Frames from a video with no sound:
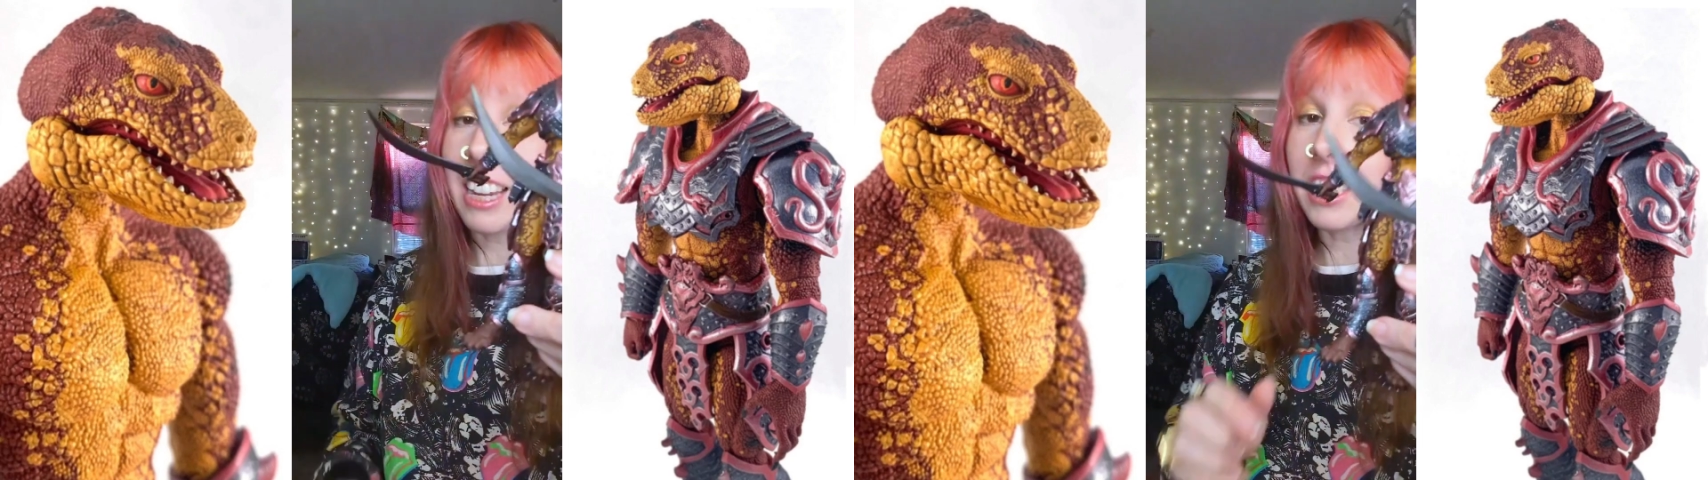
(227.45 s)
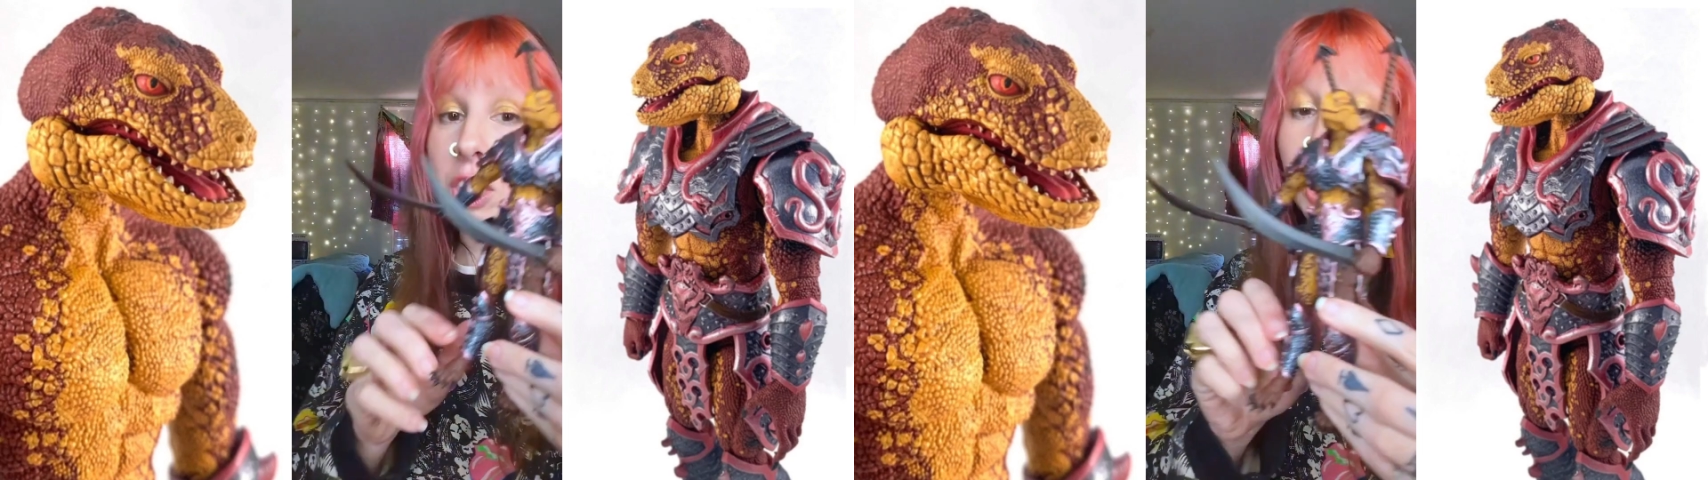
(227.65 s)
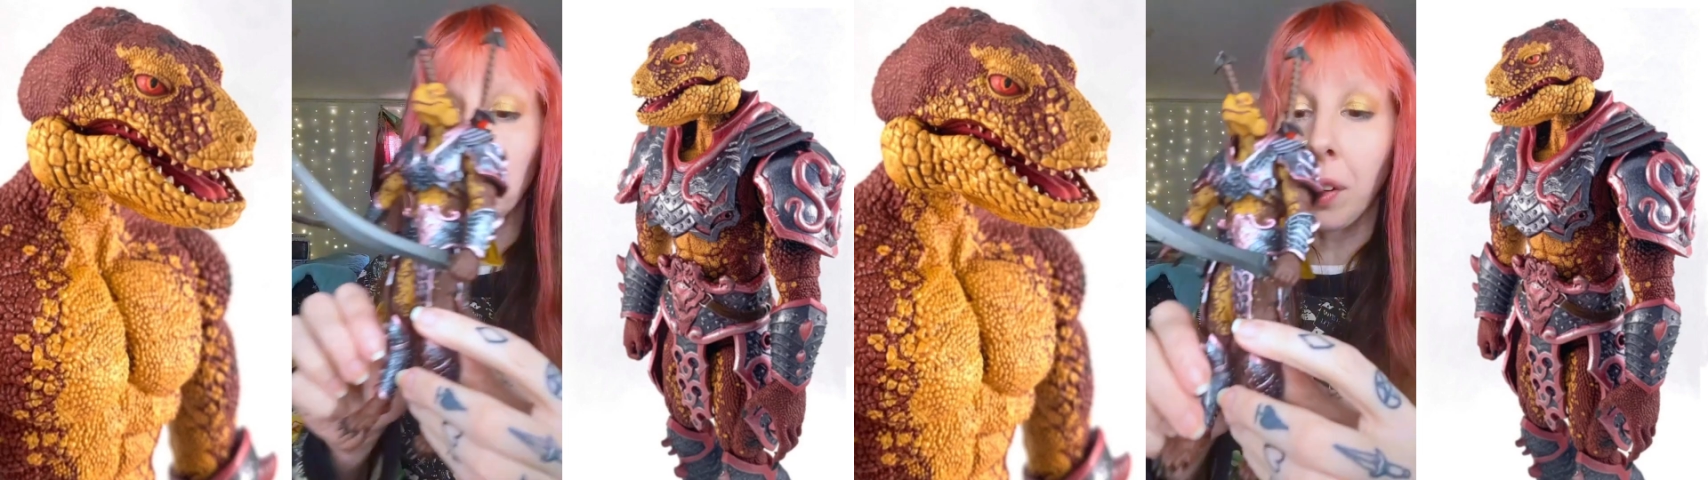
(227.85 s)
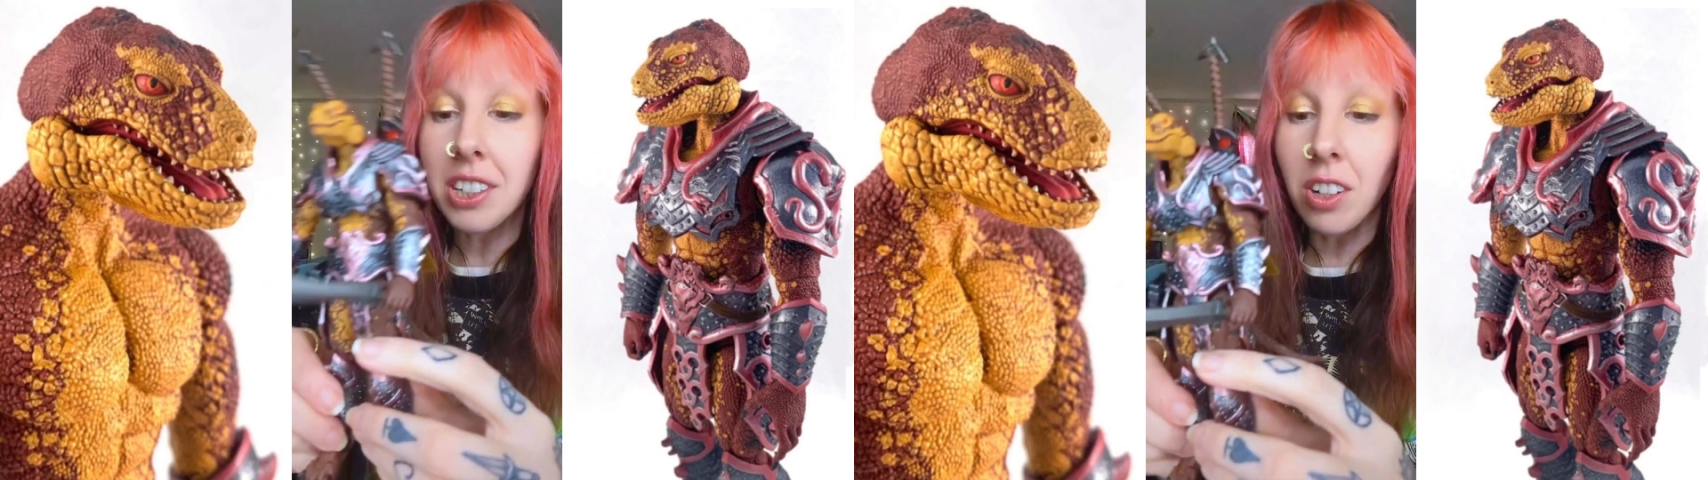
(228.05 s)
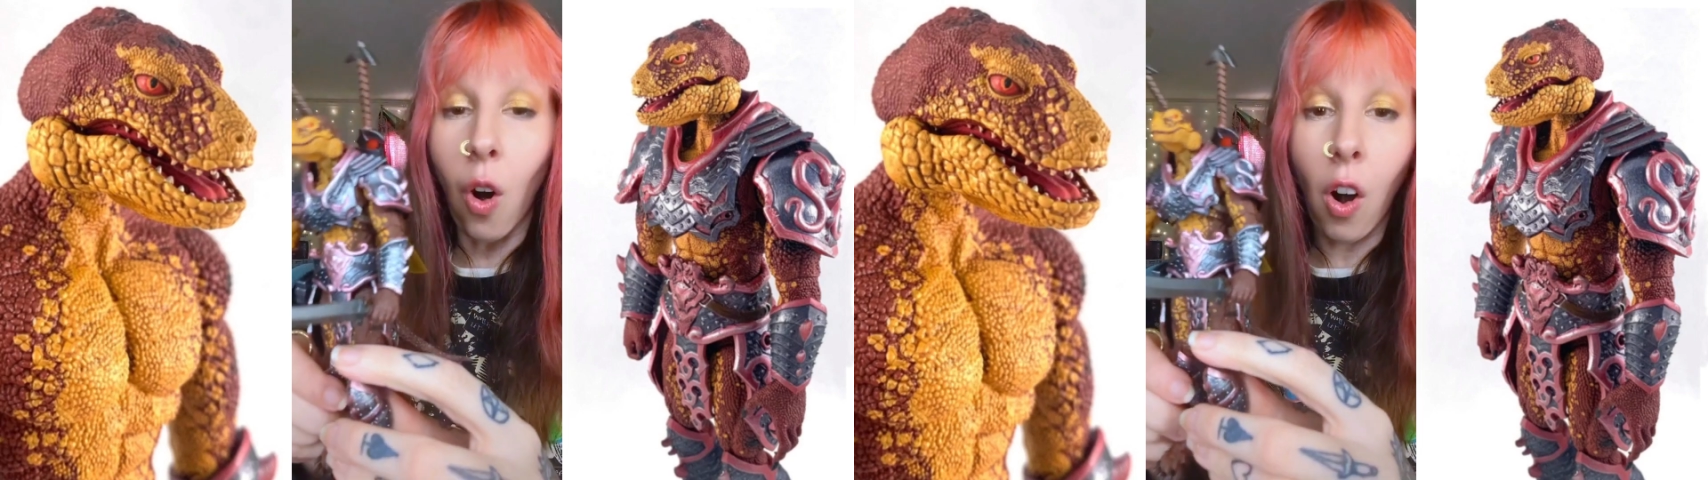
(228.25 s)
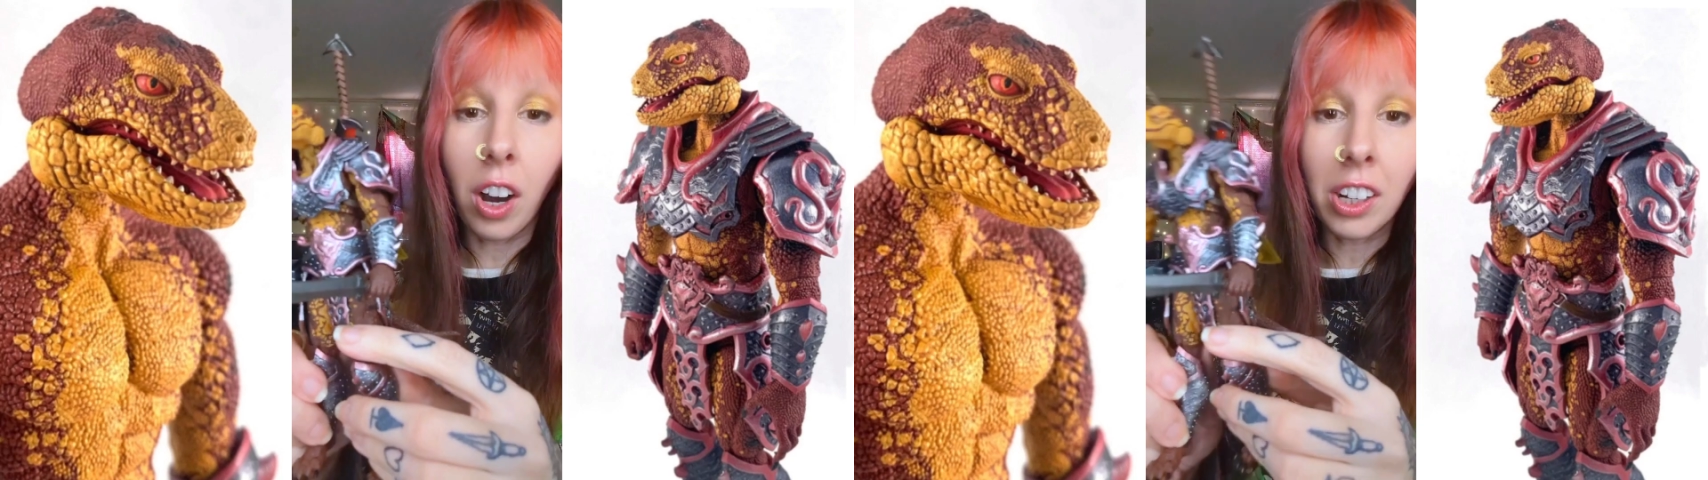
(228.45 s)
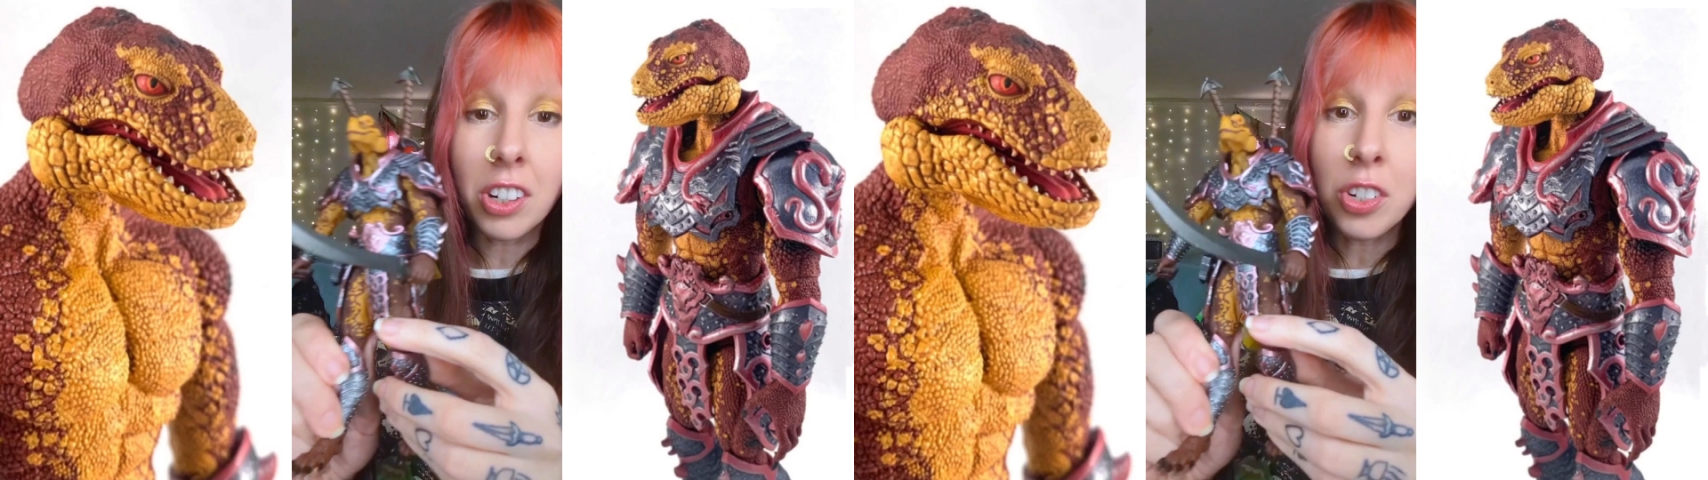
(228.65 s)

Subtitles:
and his joints are